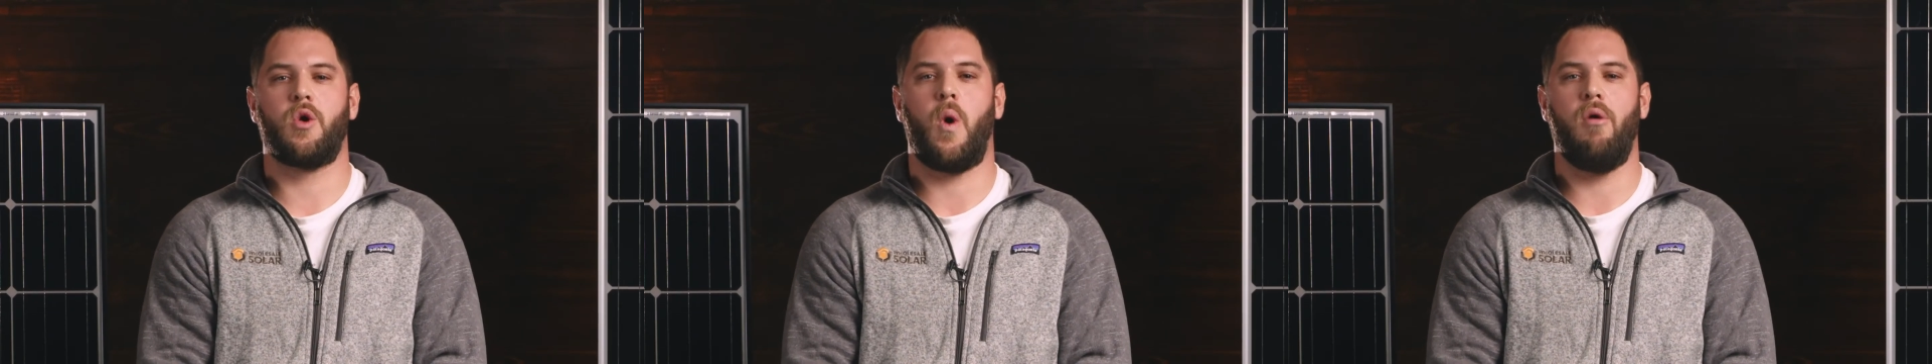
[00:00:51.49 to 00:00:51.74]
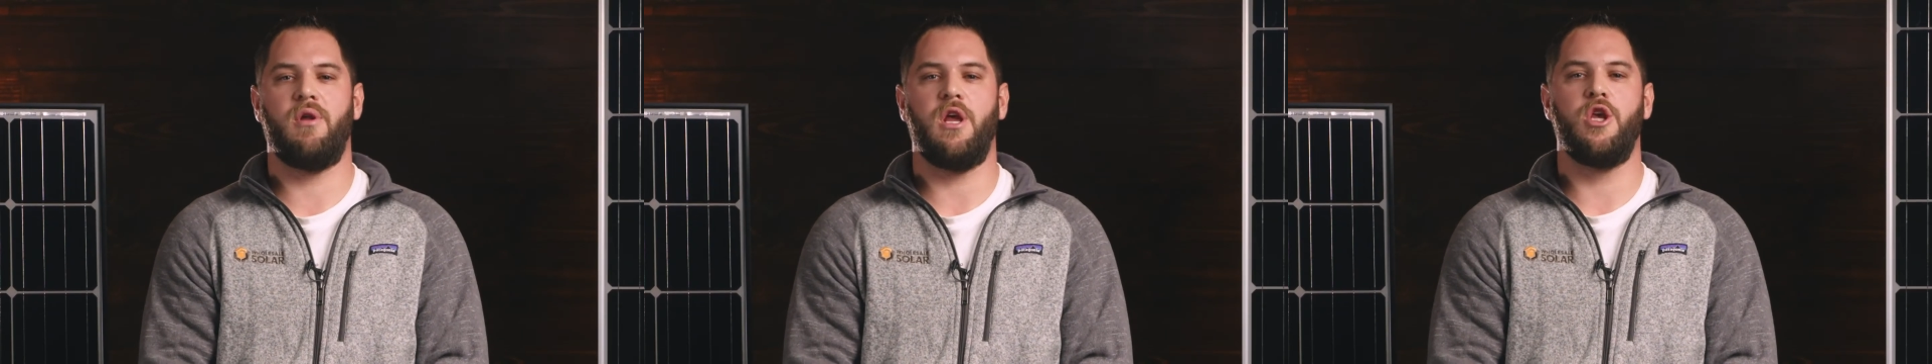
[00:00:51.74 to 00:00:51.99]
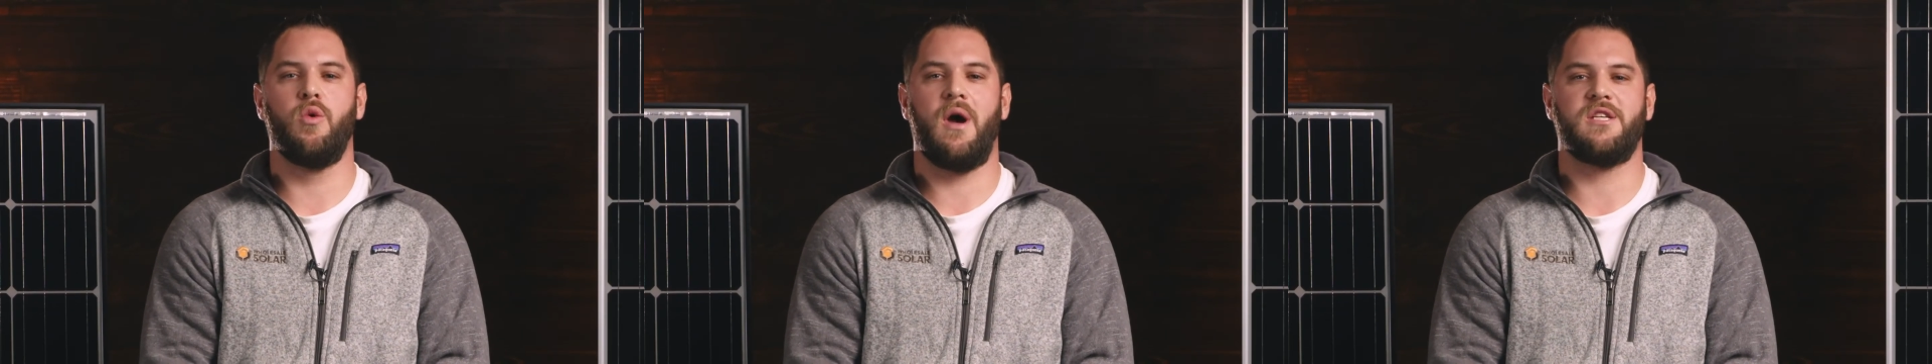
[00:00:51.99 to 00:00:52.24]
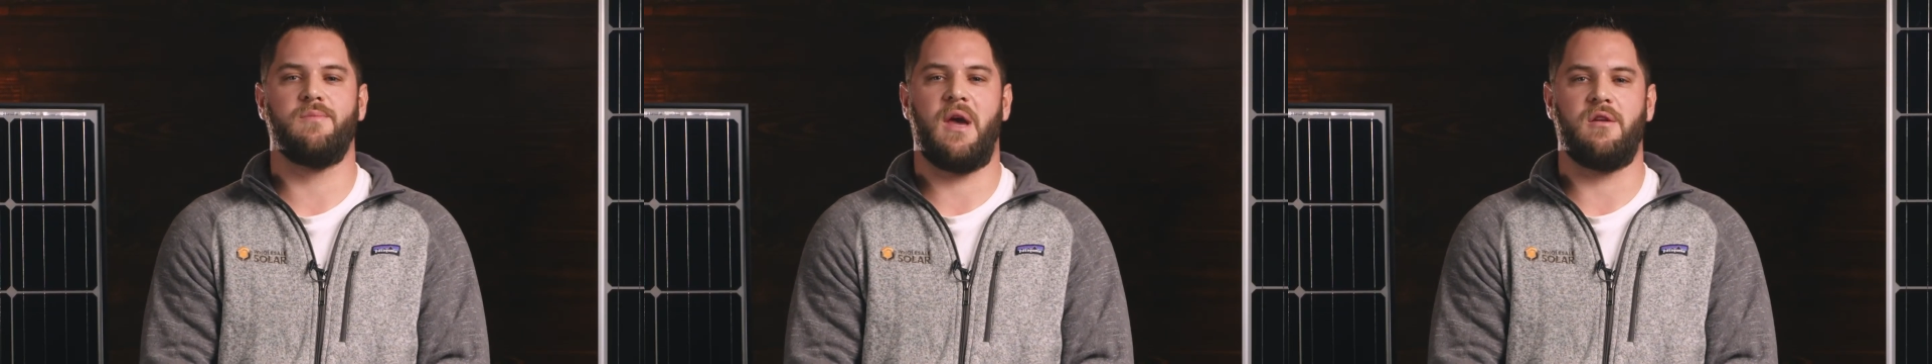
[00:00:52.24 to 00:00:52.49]
quality
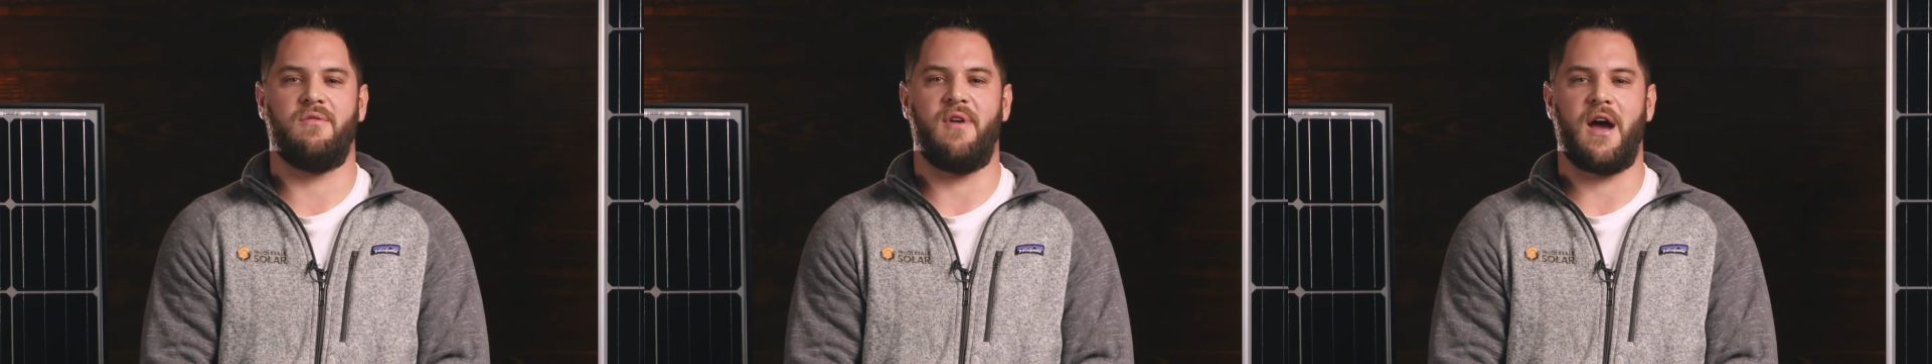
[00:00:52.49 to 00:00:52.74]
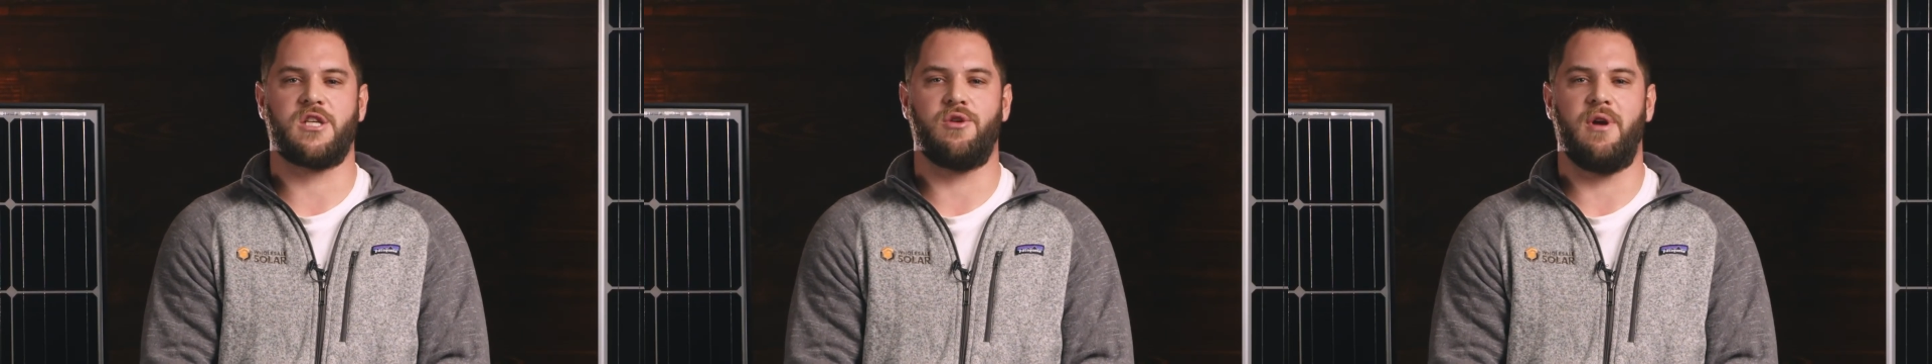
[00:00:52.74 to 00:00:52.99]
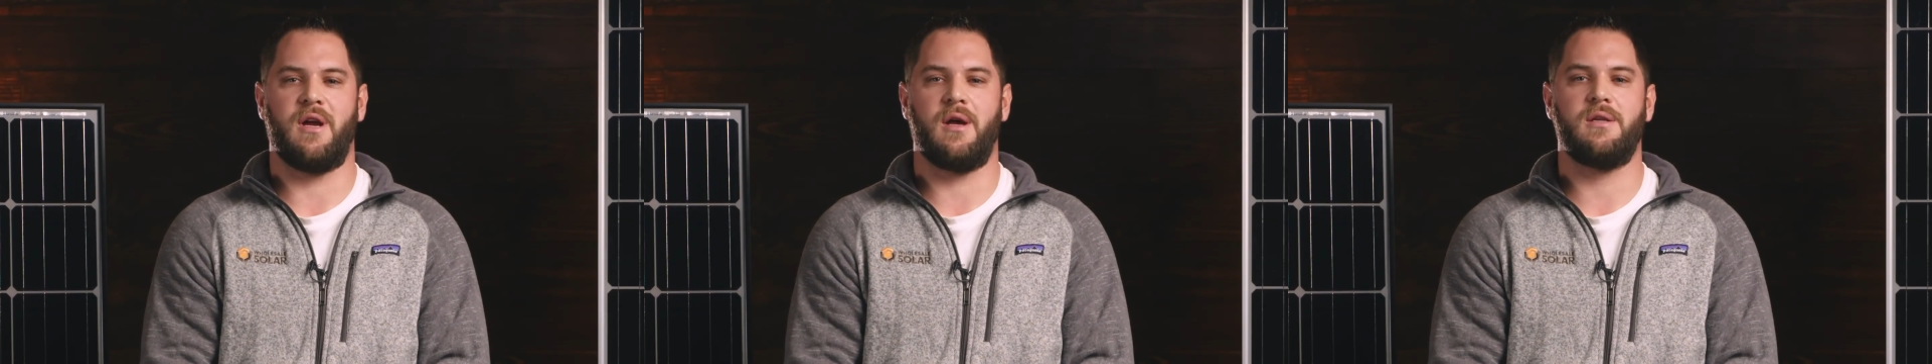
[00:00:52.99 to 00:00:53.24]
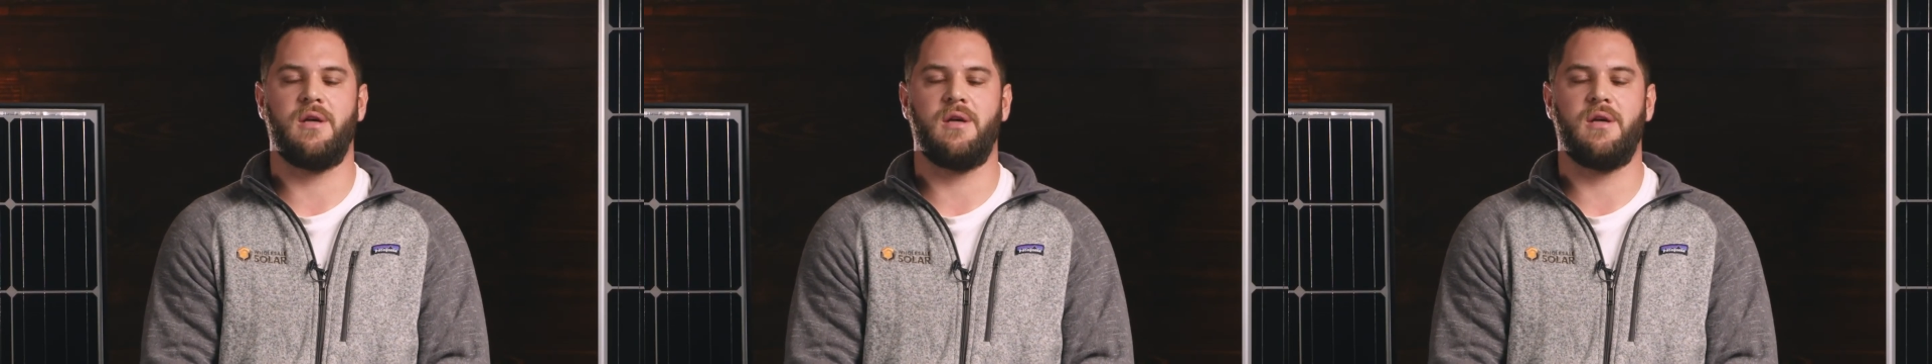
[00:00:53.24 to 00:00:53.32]
US manufacturing,